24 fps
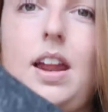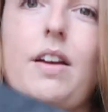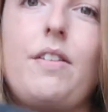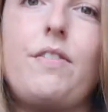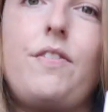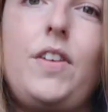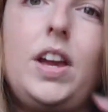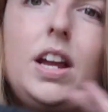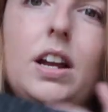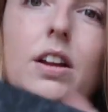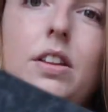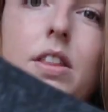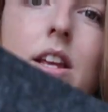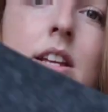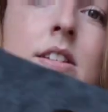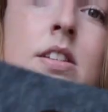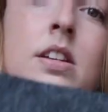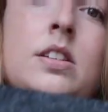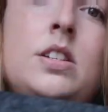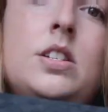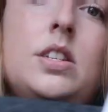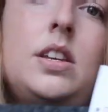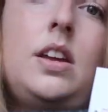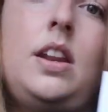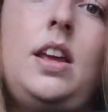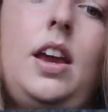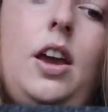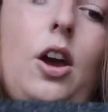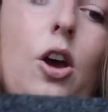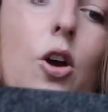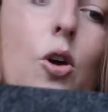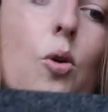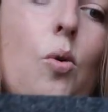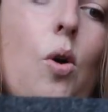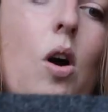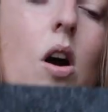I figured these are just gonna
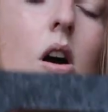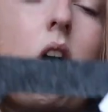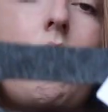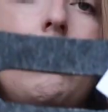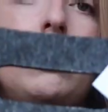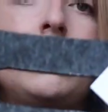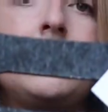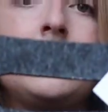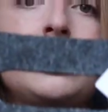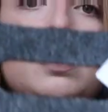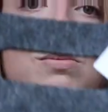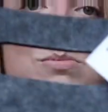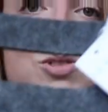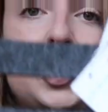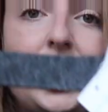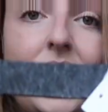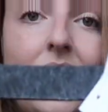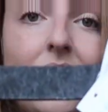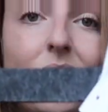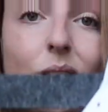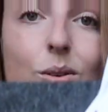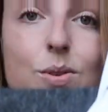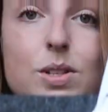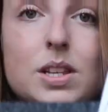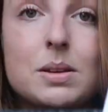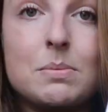go on some shelves